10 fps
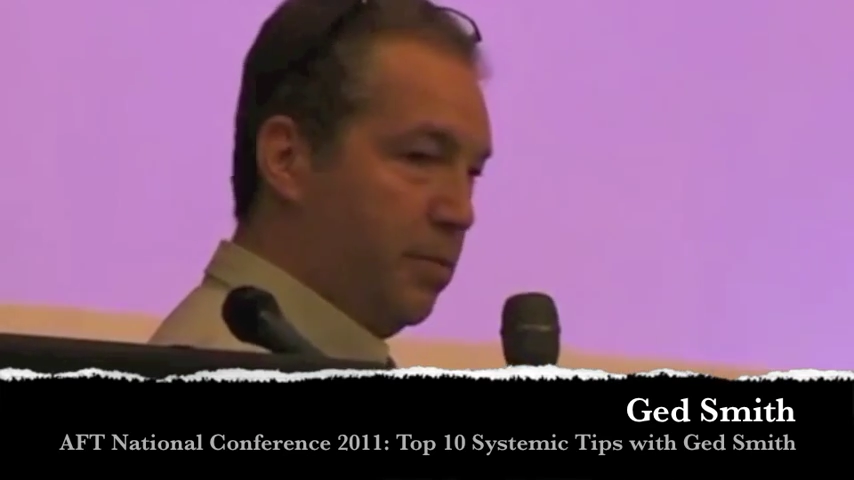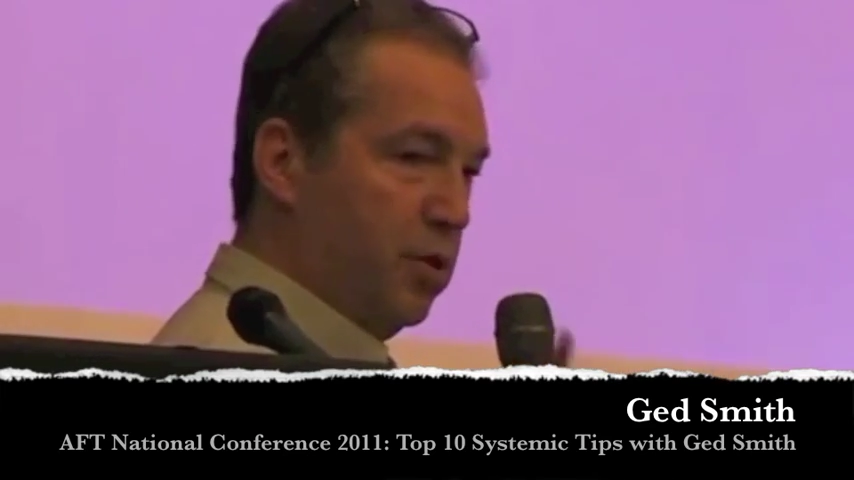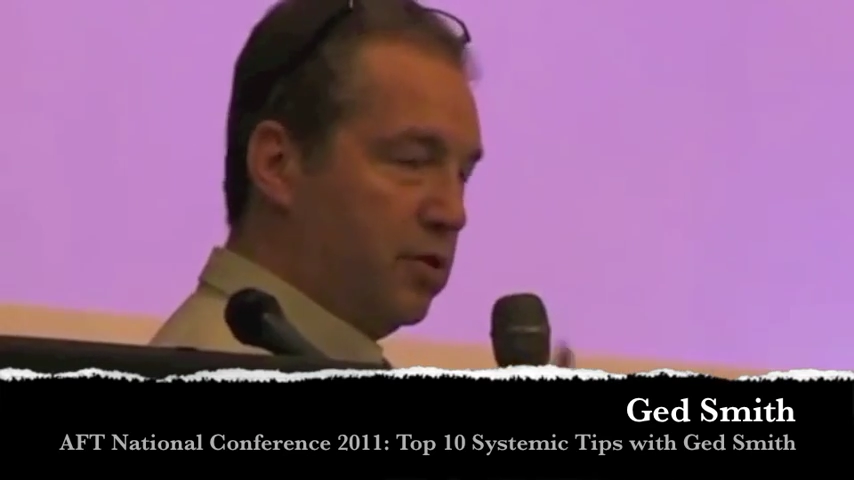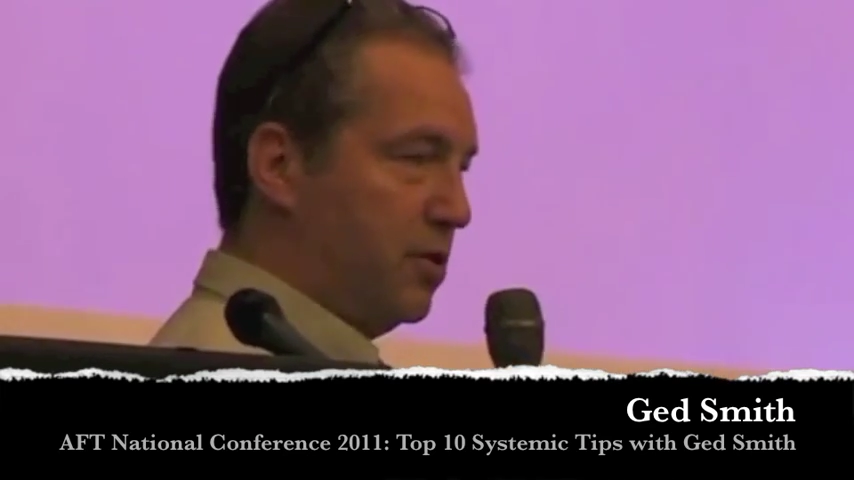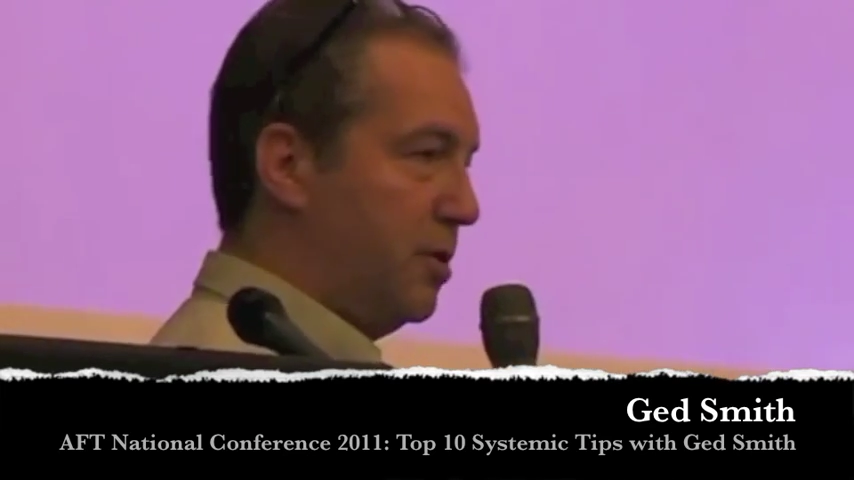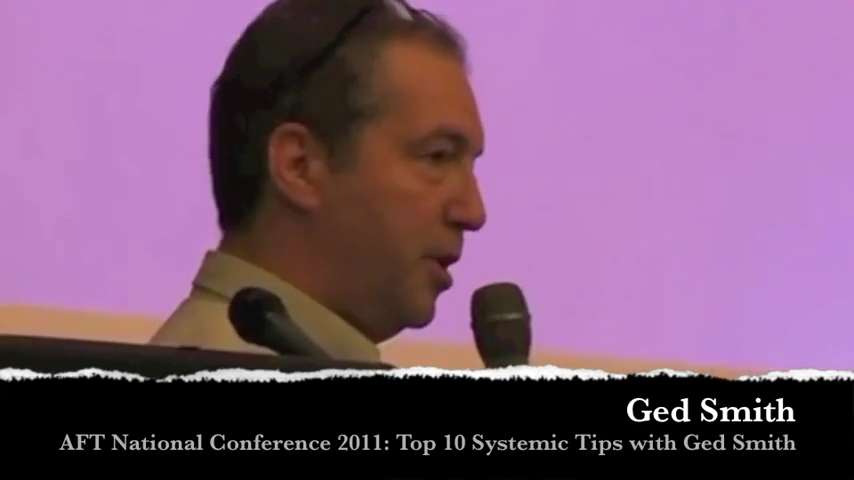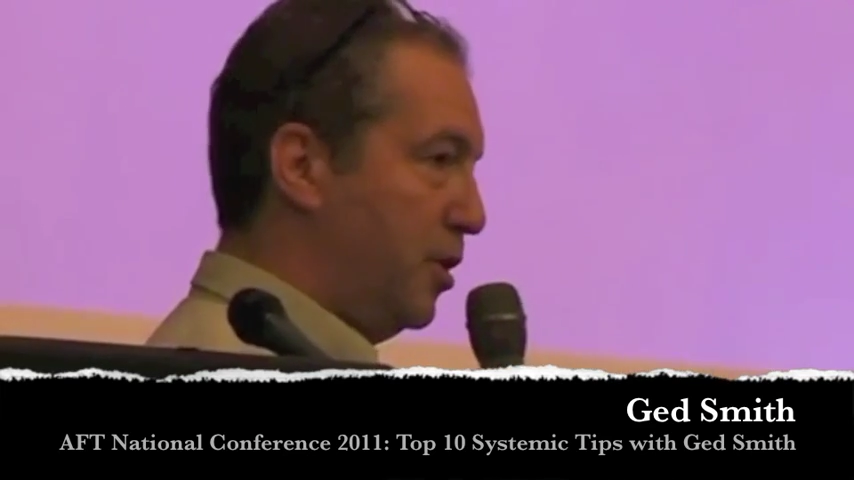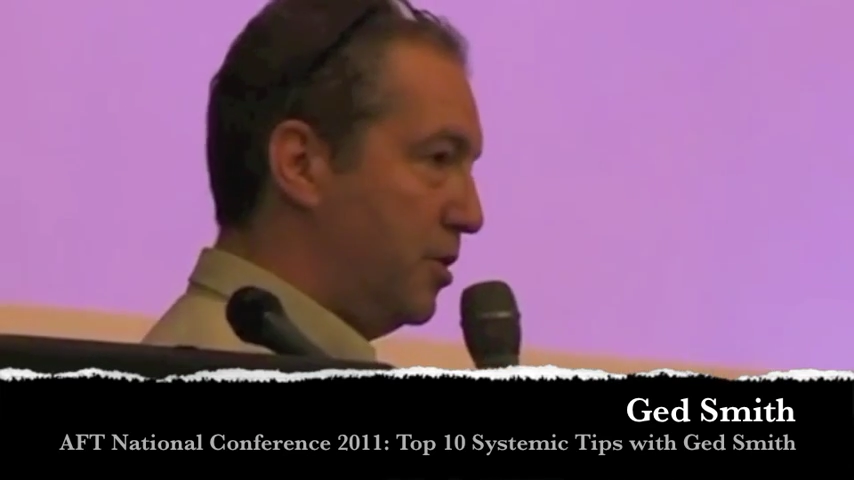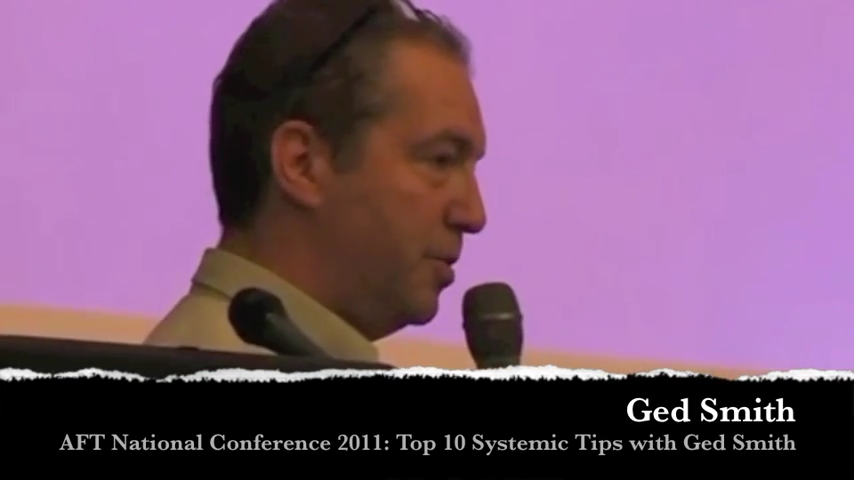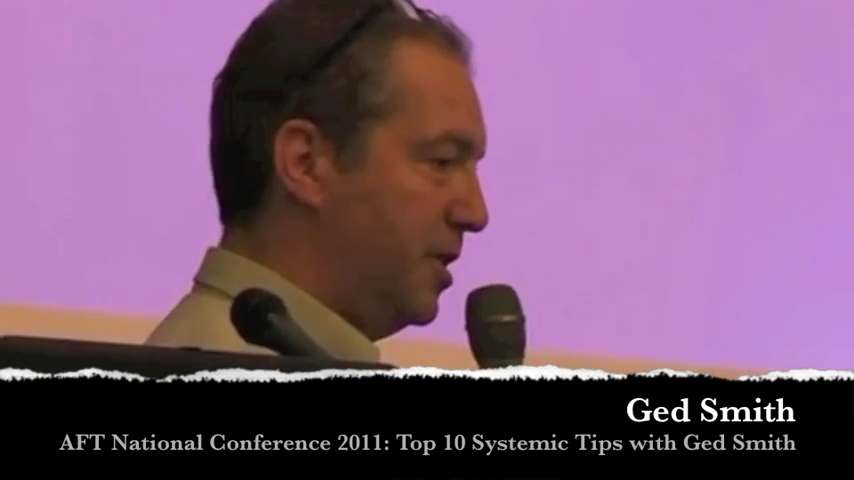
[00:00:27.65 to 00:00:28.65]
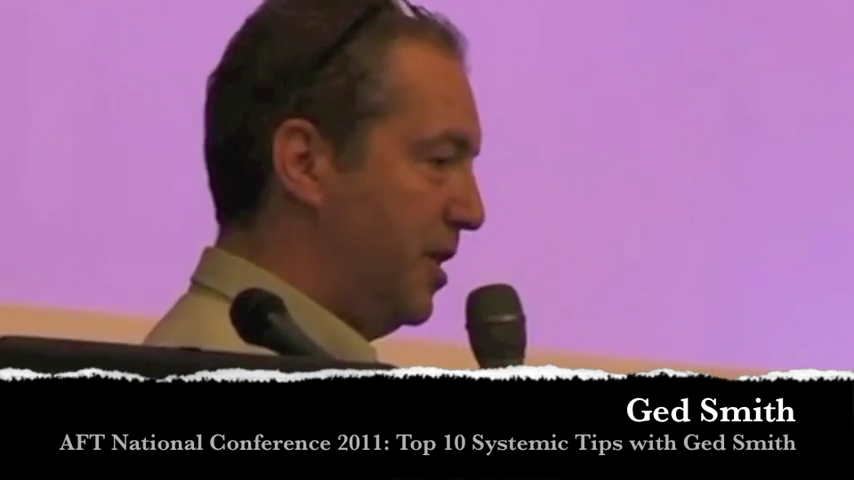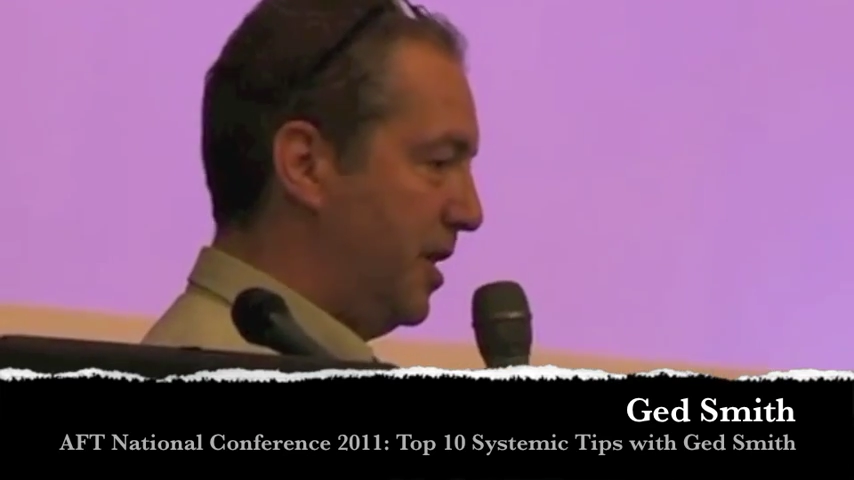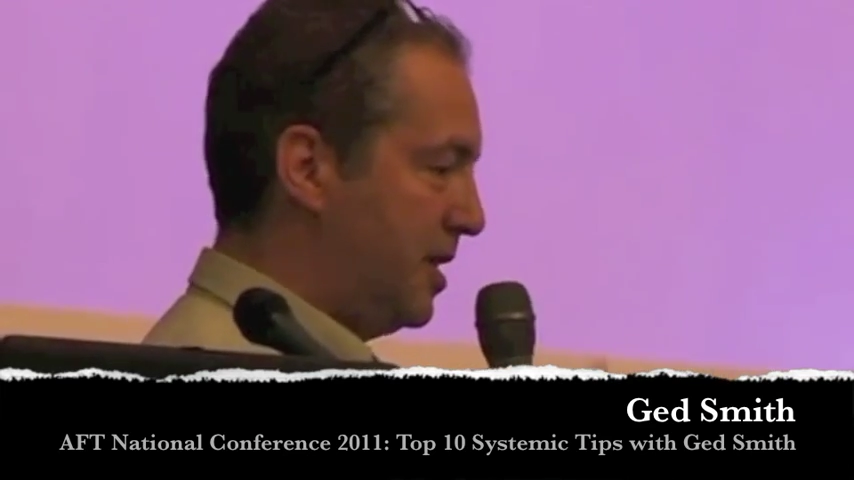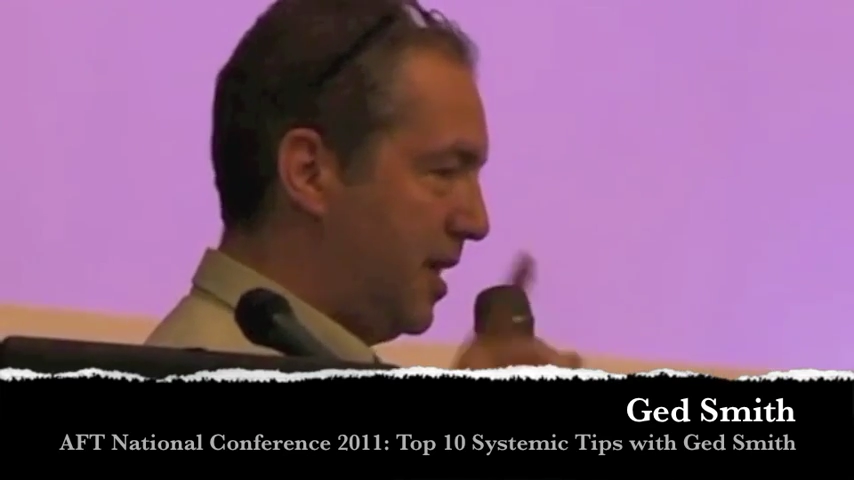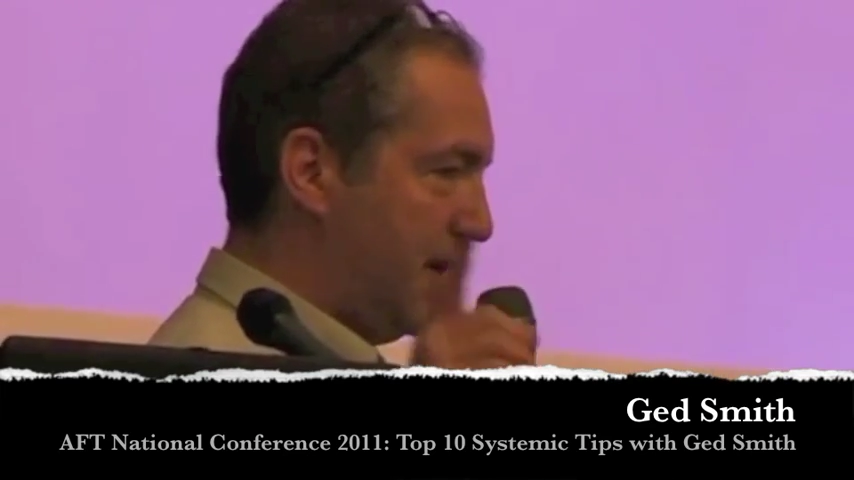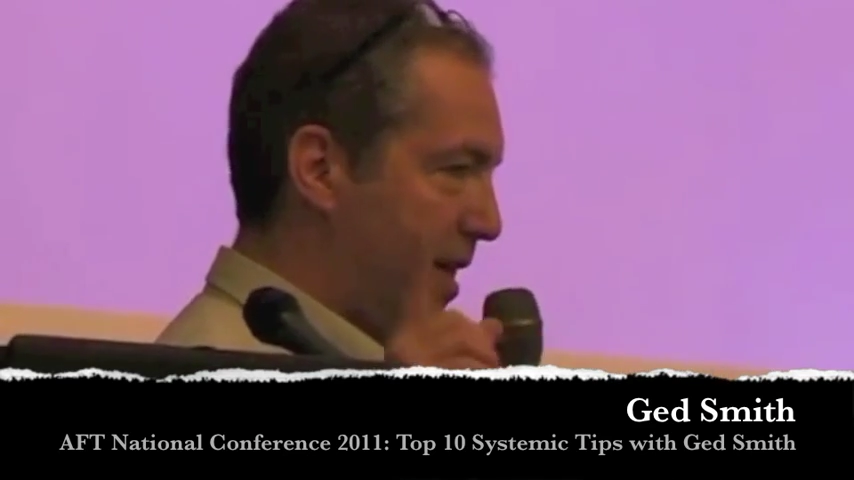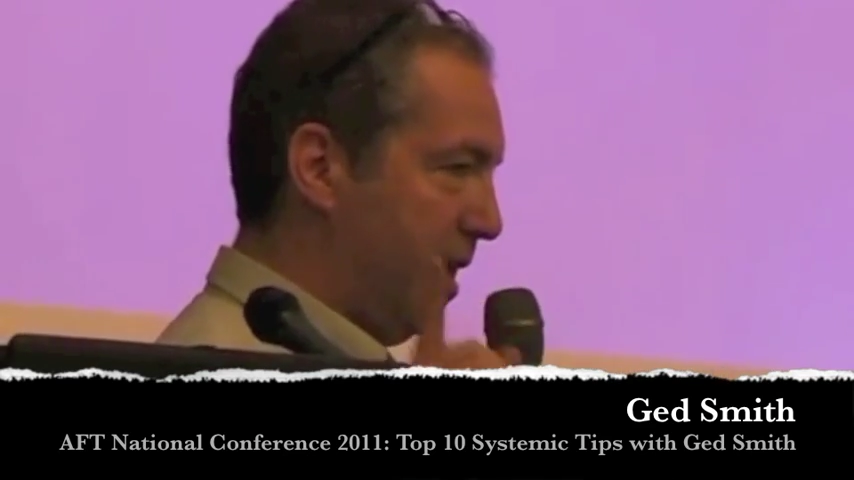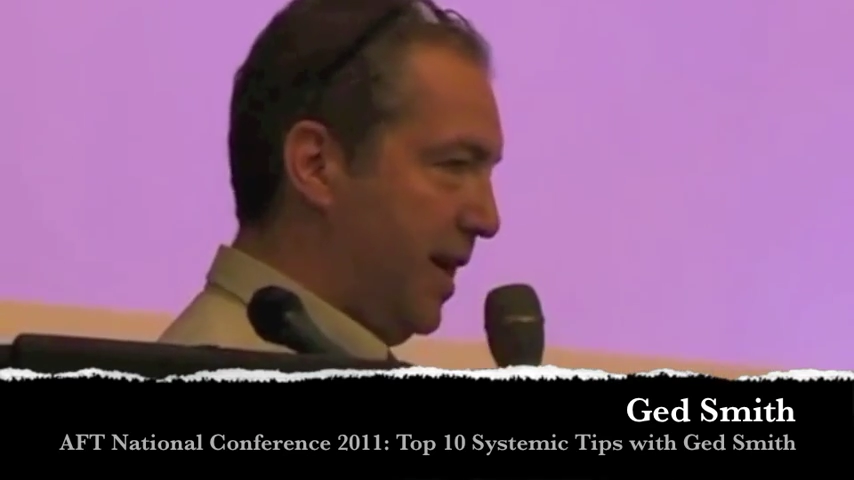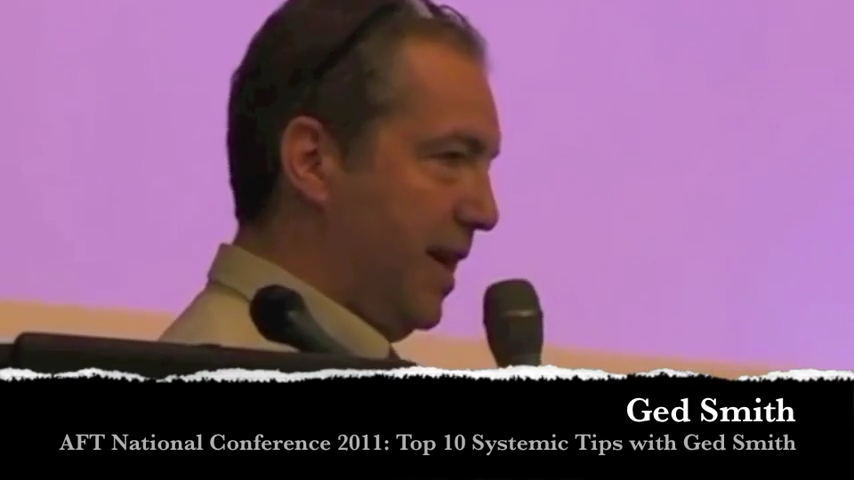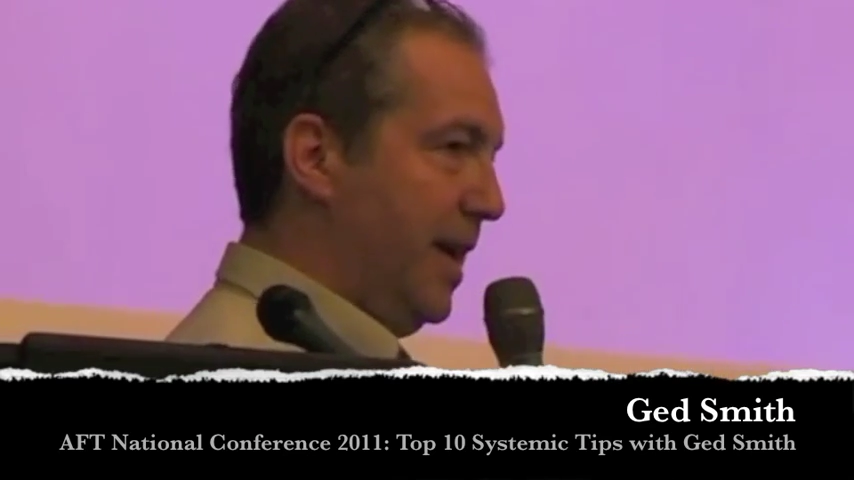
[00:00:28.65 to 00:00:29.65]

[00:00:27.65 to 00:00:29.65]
pointed to my husband and you said,